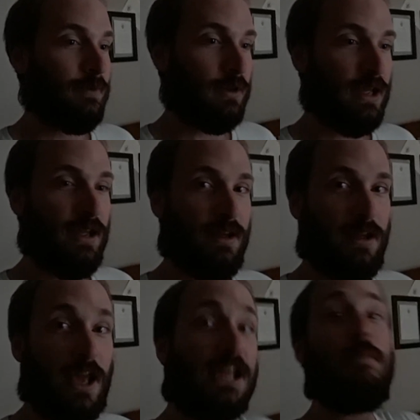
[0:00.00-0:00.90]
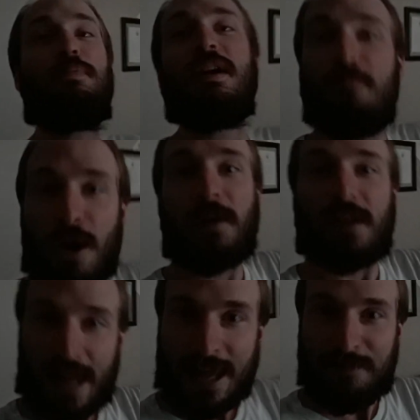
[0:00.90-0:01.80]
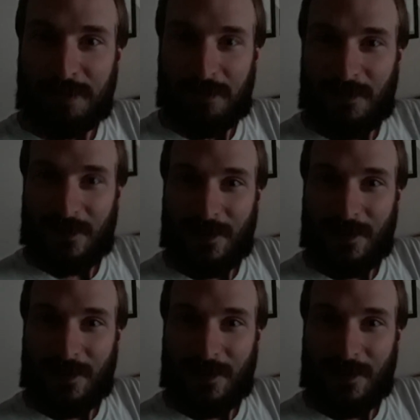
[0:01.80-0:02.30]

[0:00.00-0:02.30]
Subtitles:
Okay? It could be Mark Hamill.